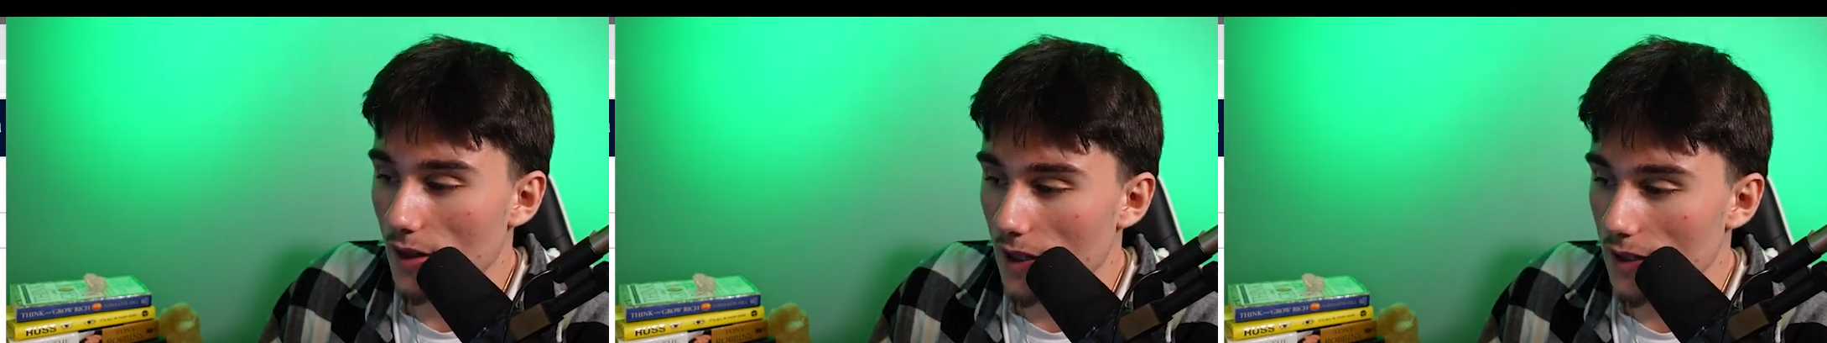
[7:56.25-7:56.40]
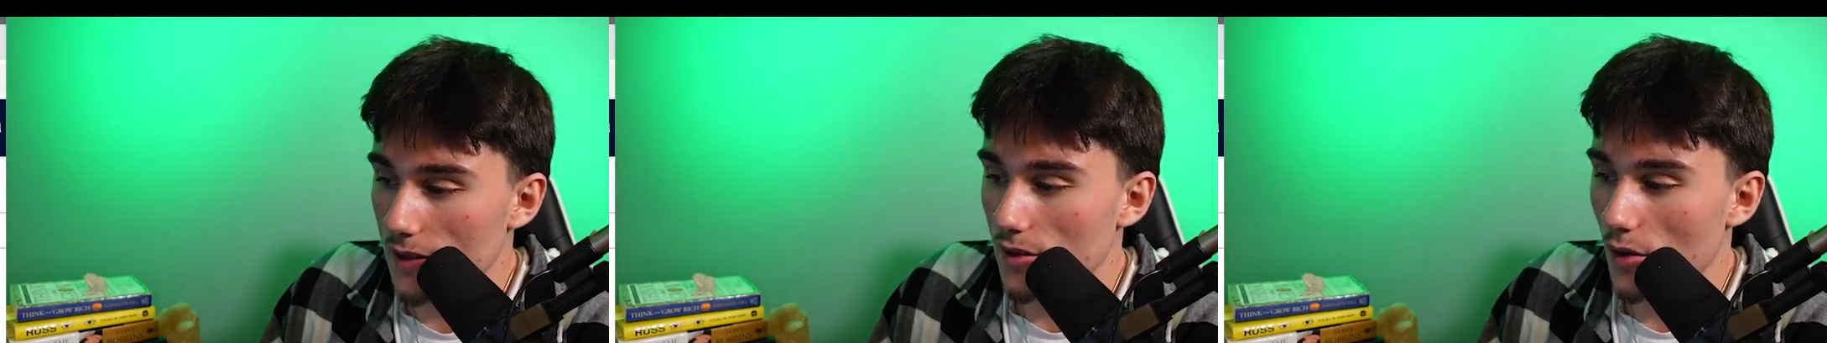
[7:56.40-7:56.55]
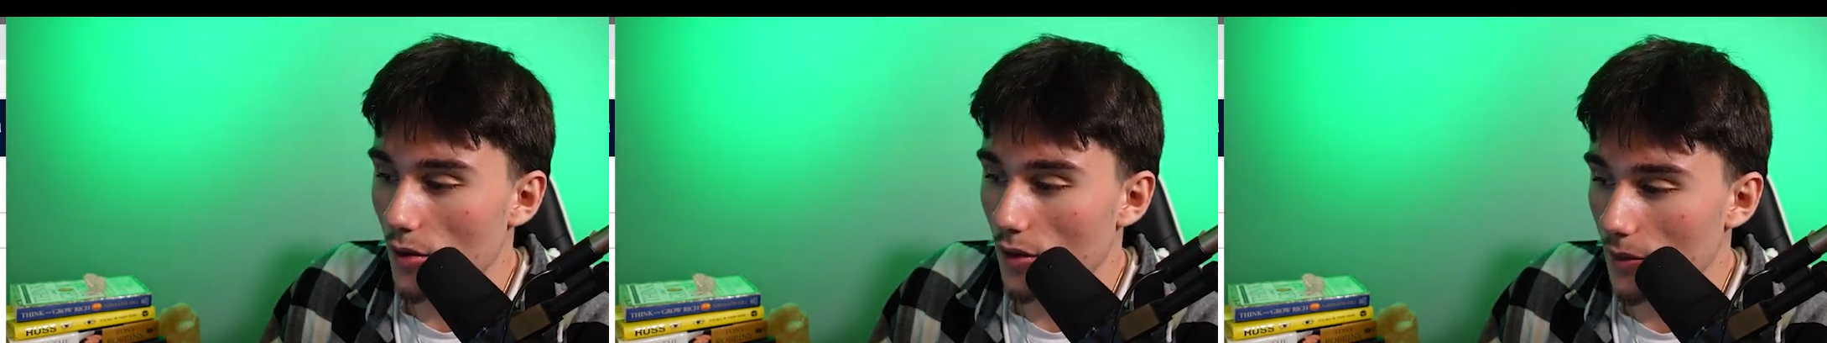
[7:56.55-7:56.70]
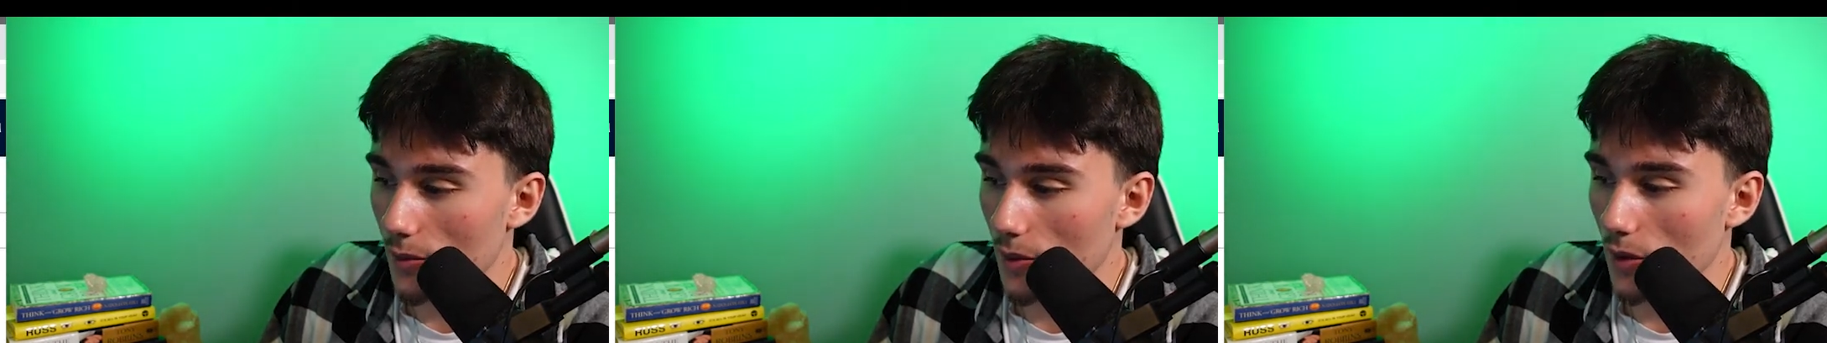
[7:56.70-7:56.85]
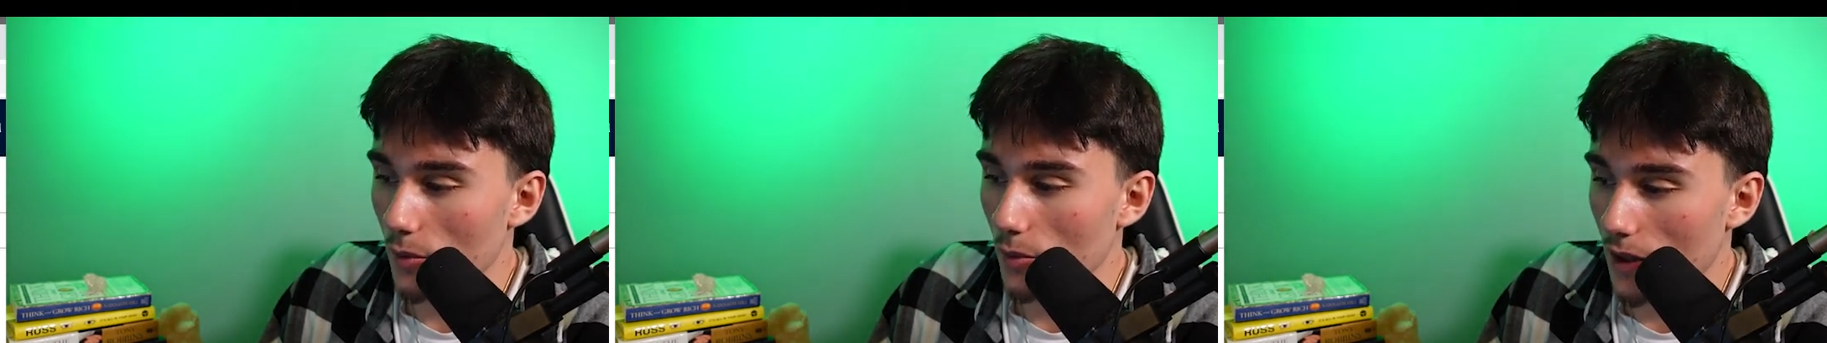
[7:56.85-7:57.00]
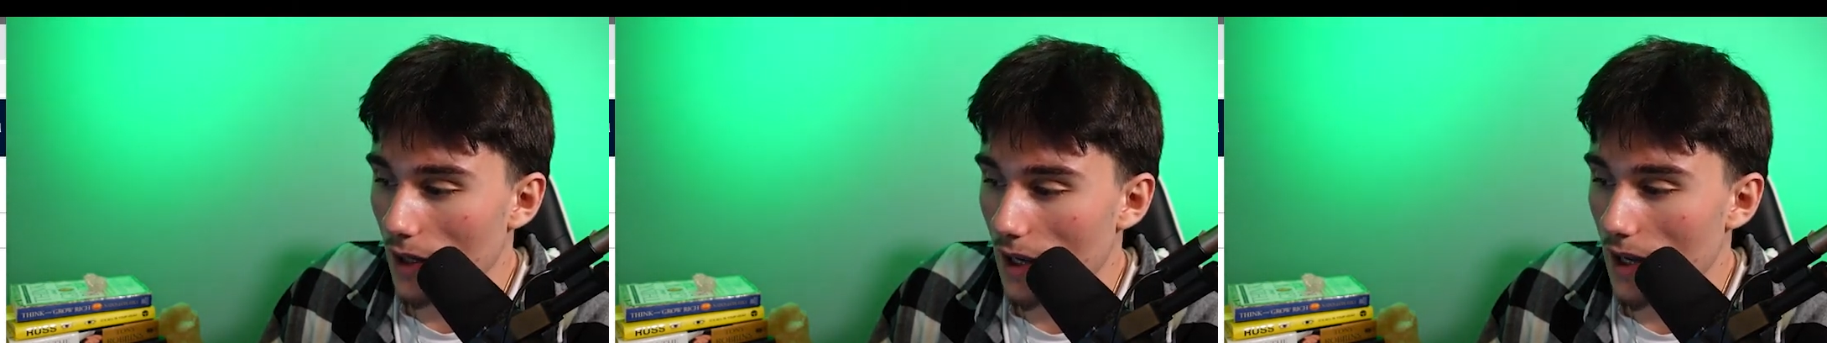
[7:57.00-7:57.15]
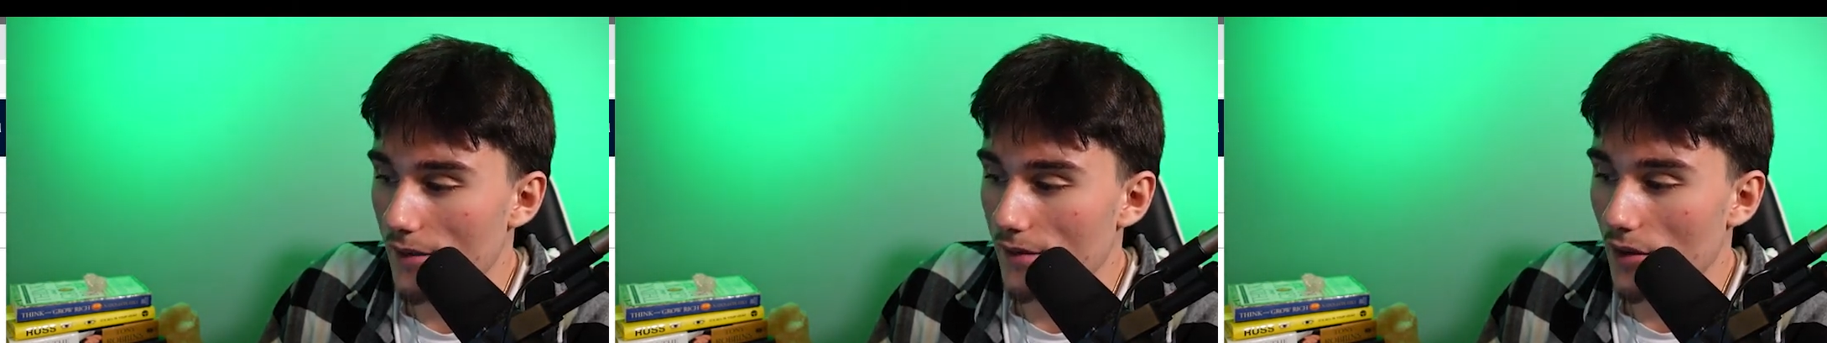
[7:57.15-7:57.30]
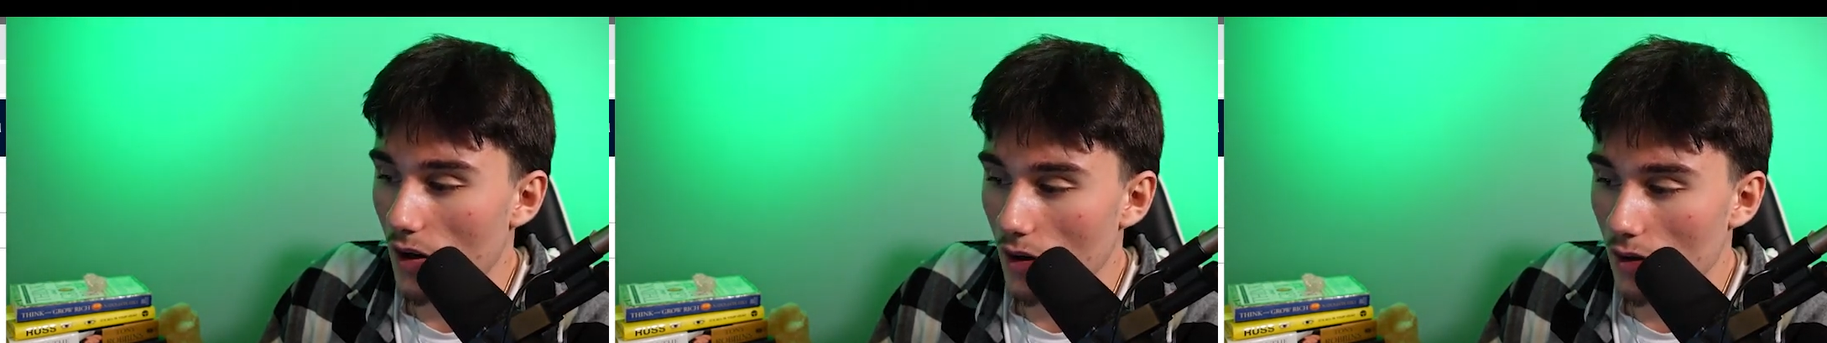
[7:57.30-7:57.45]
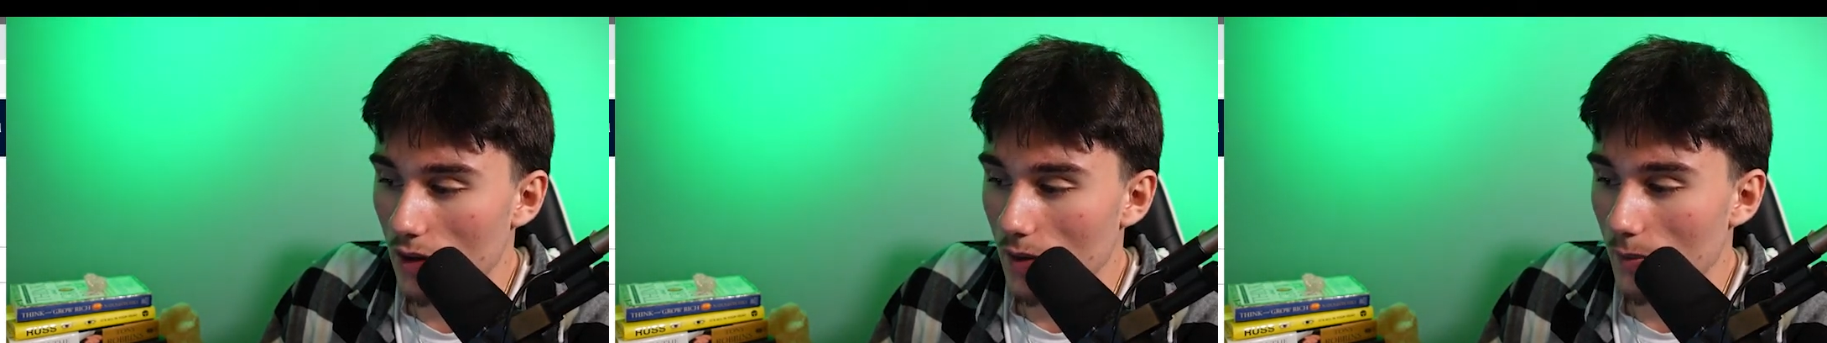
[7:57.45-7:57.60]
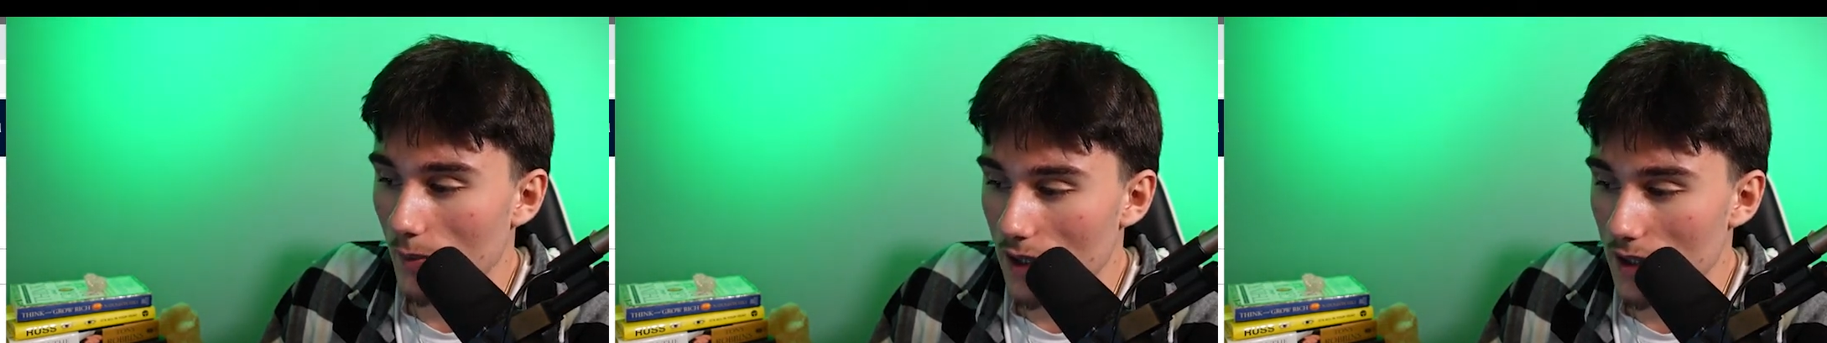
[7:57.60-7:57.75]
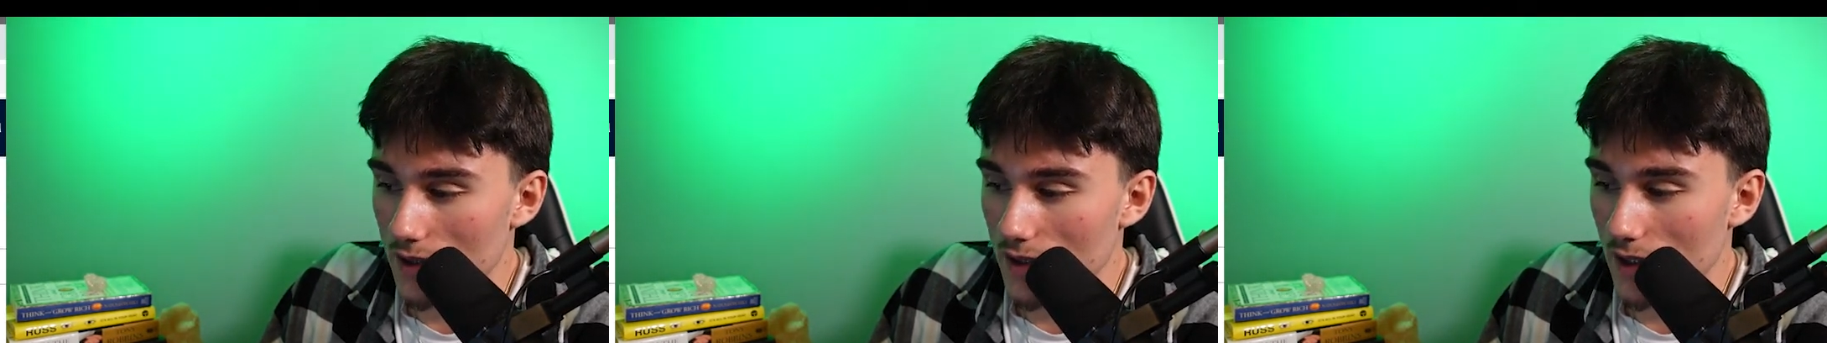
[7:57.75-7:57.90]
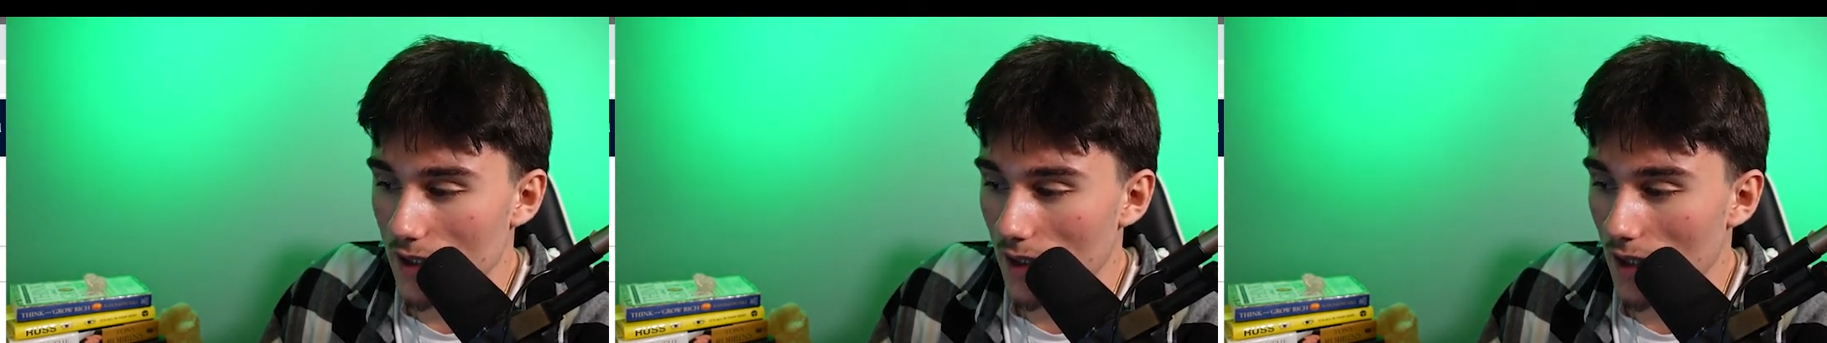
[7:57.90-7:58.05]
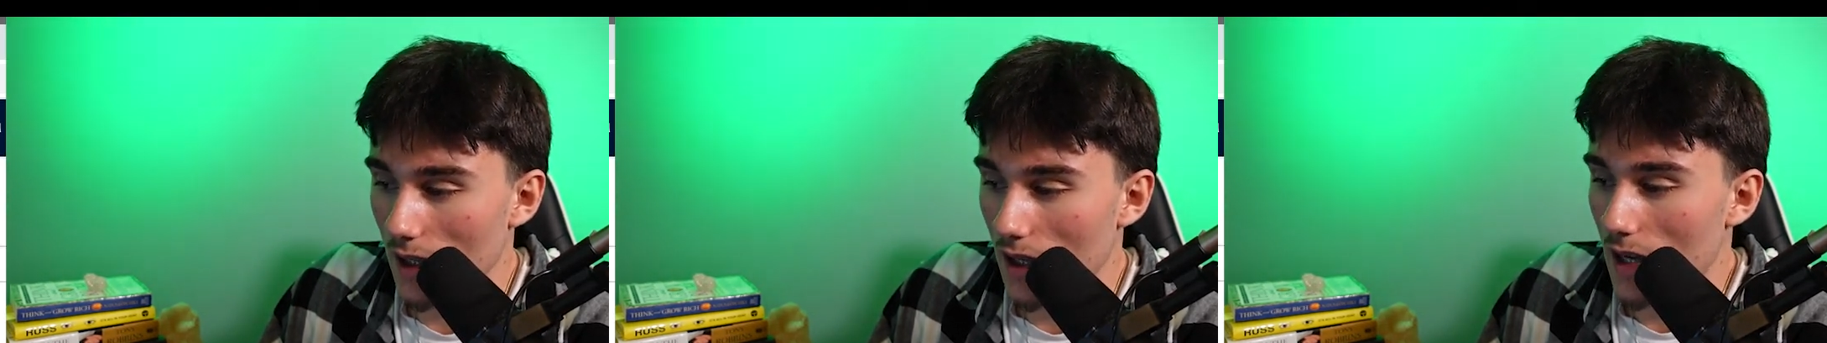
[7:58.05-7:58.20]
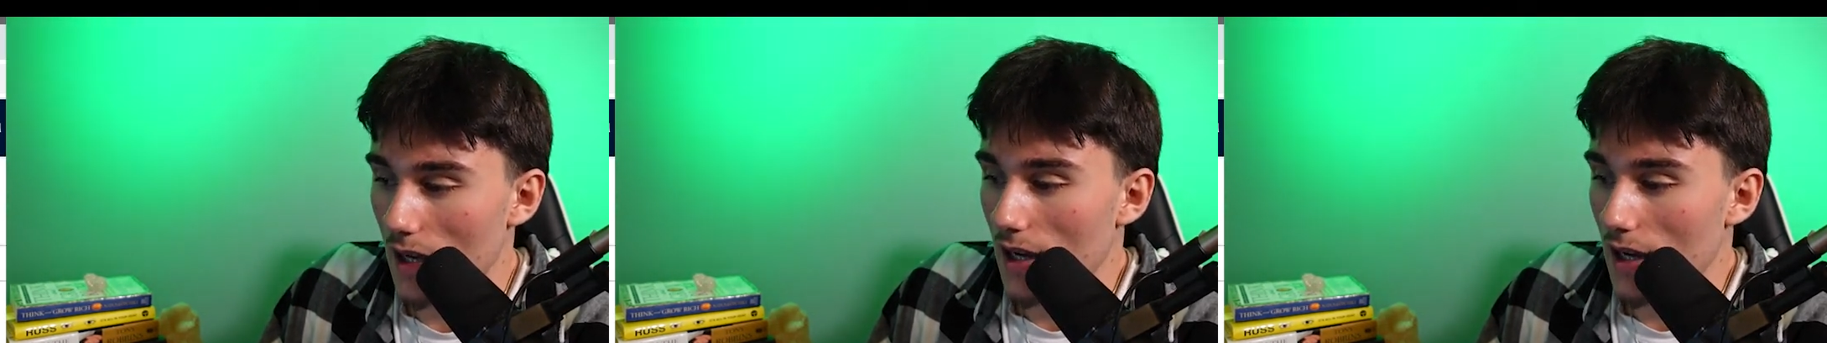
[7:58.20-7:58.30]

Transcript: is going to be what I have already mentioned.